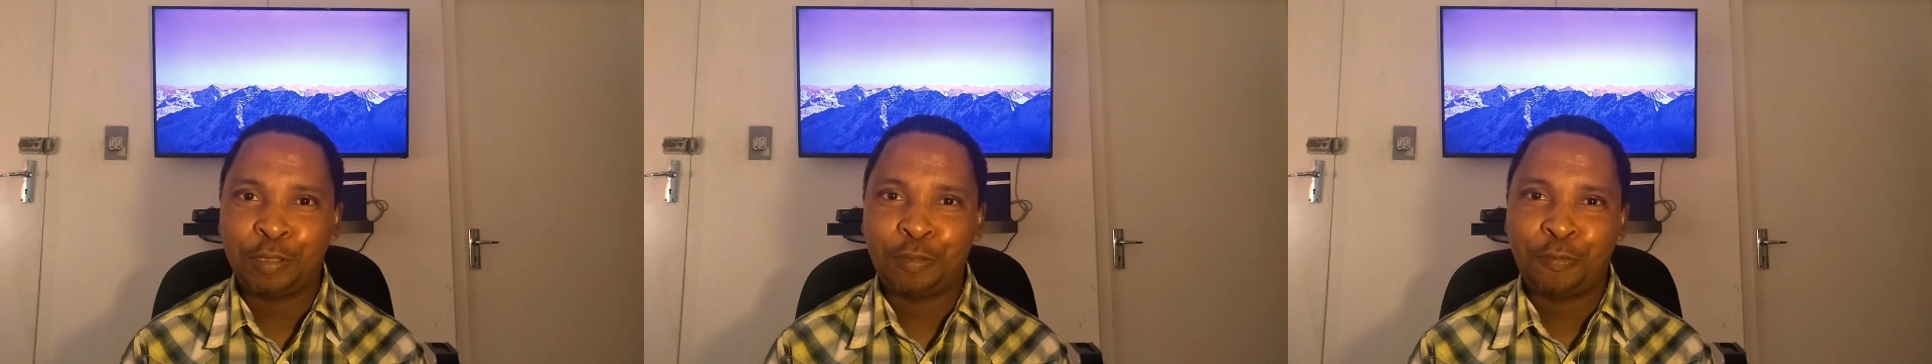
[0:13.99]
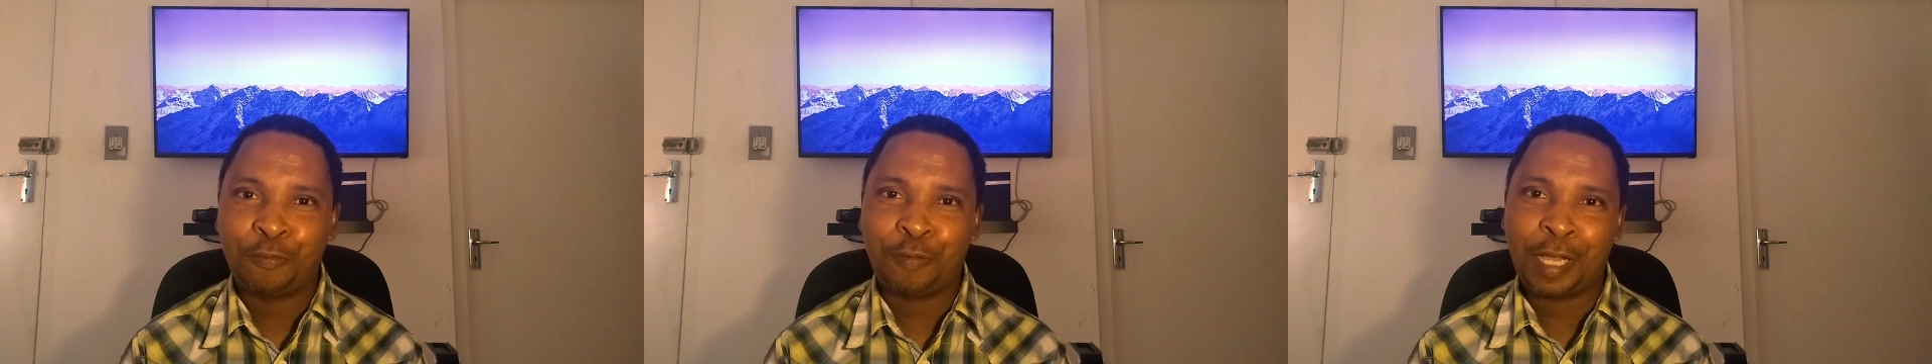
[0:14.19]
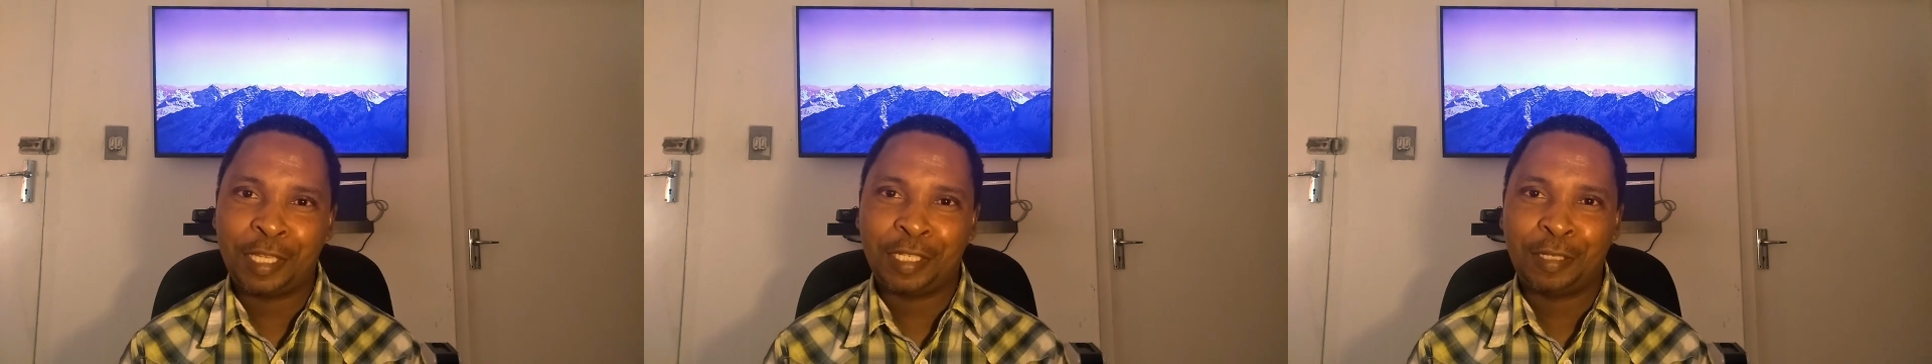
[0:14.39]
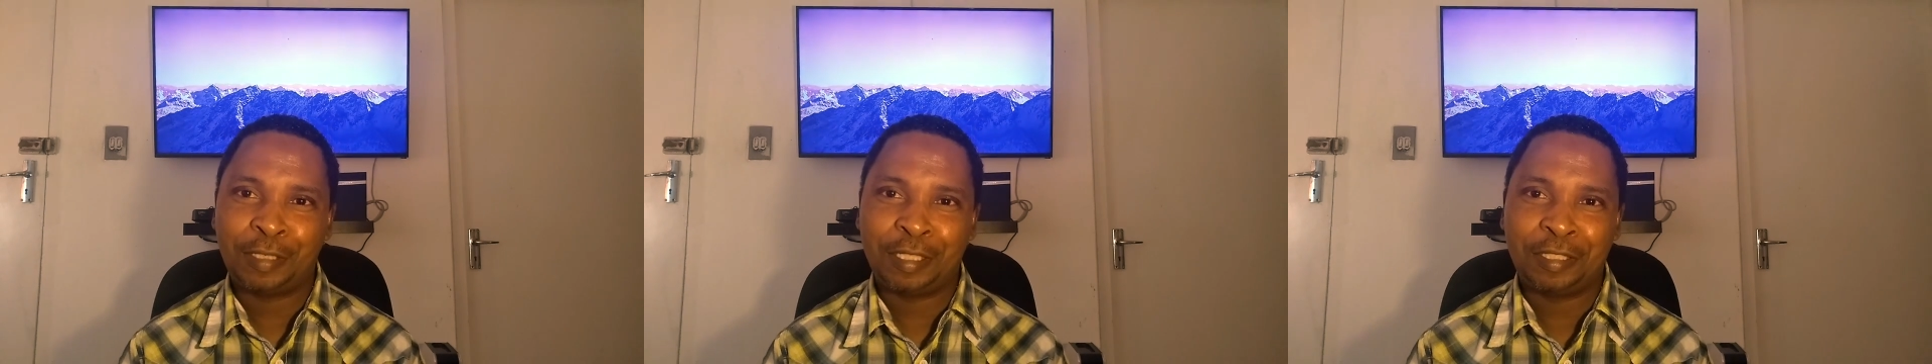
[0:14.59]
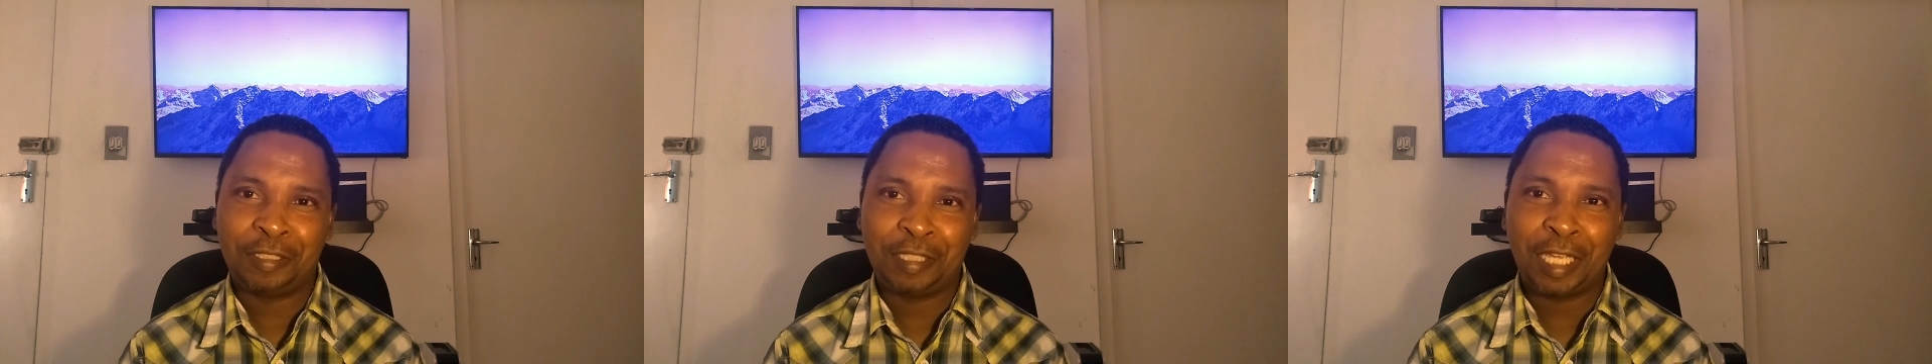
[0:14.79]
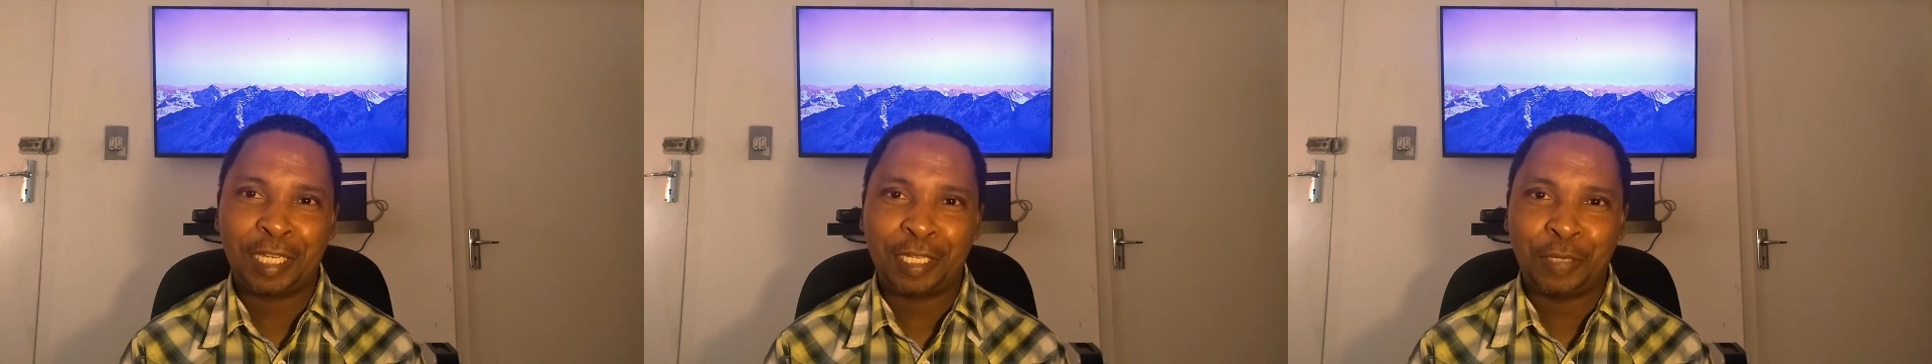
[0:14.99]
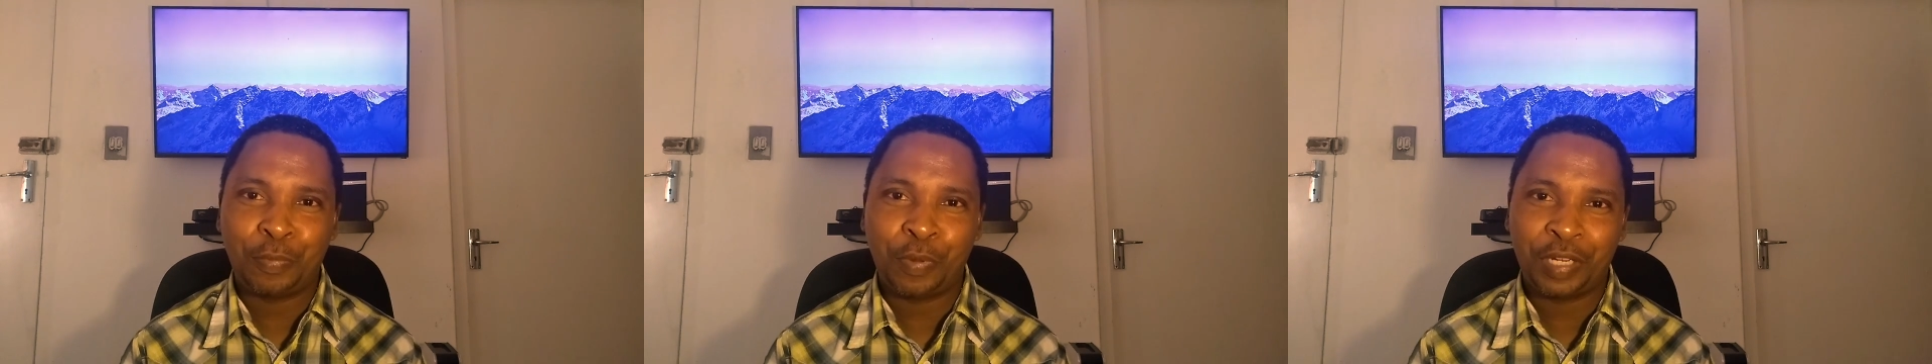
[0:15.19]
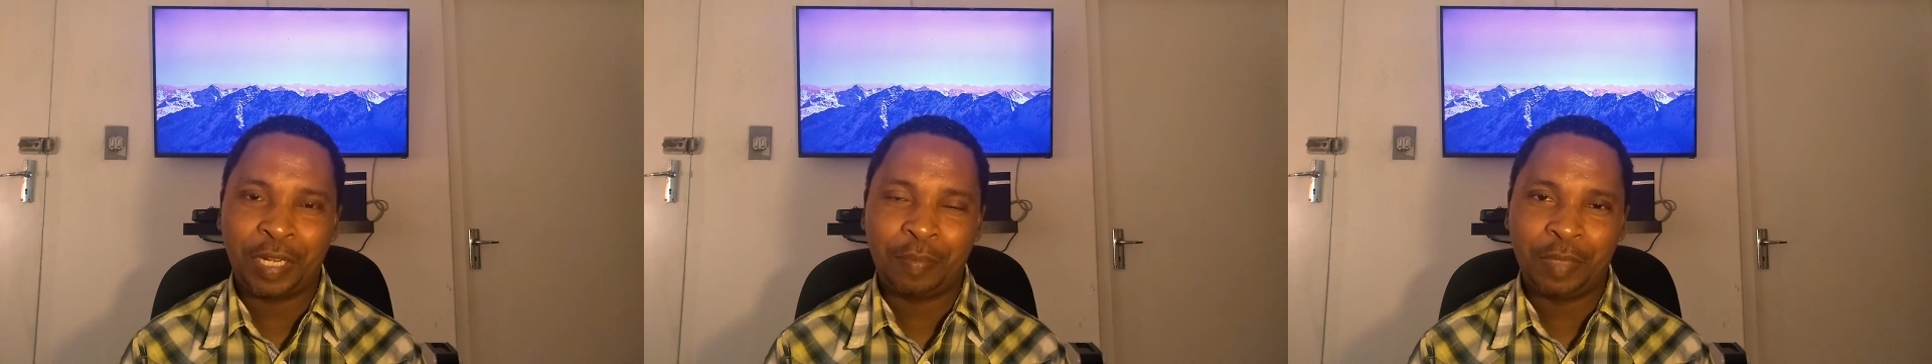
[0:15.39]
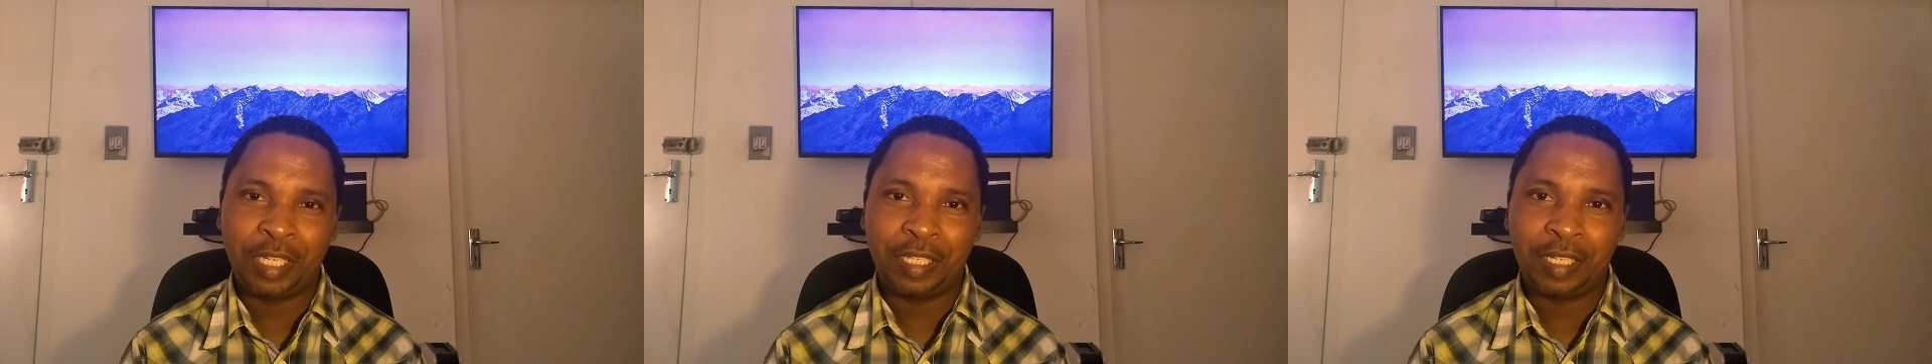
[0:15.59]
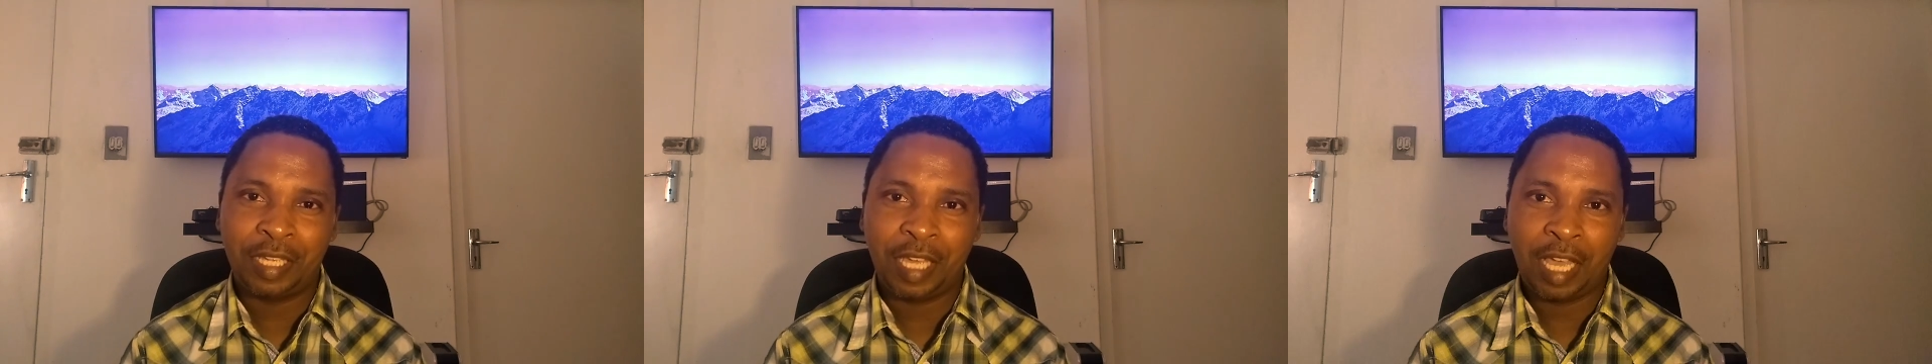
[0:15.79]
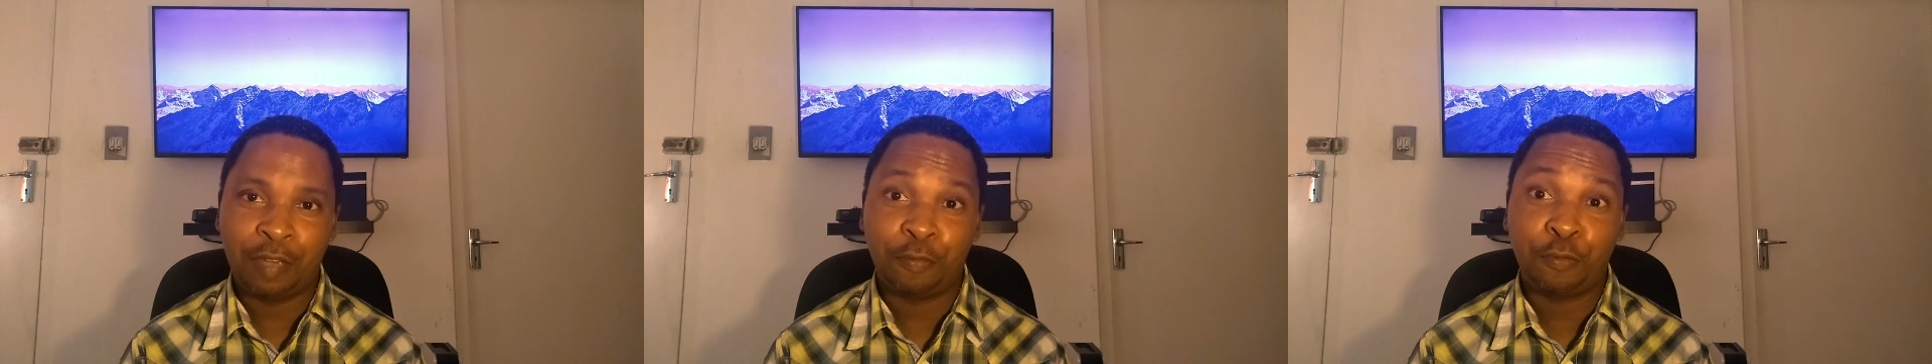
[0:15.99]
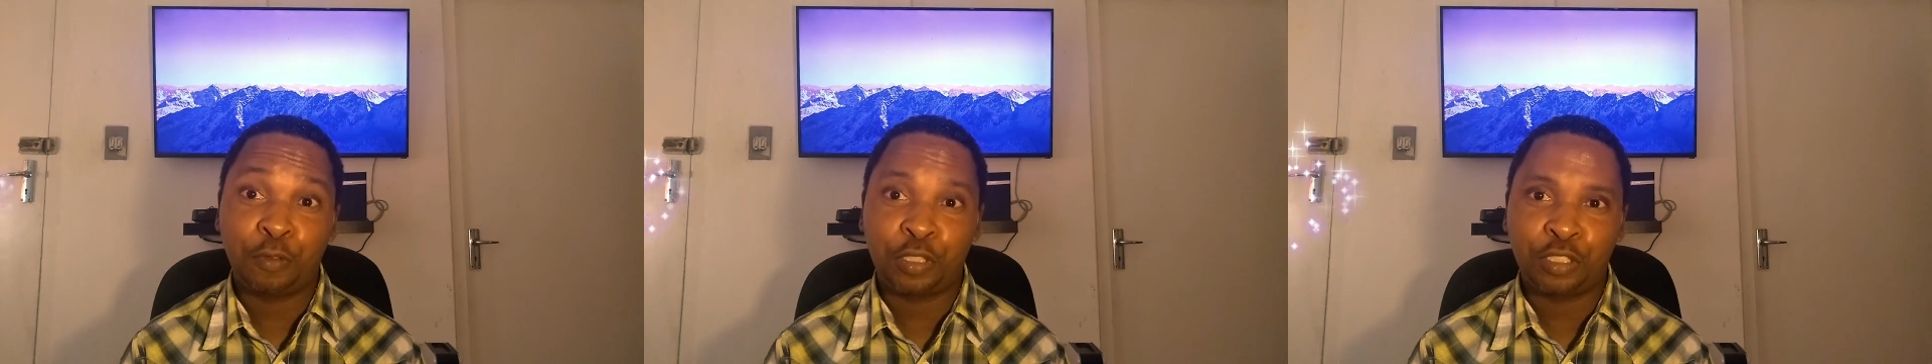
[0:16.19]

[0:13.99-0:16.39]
to find out exactly what I mean and for a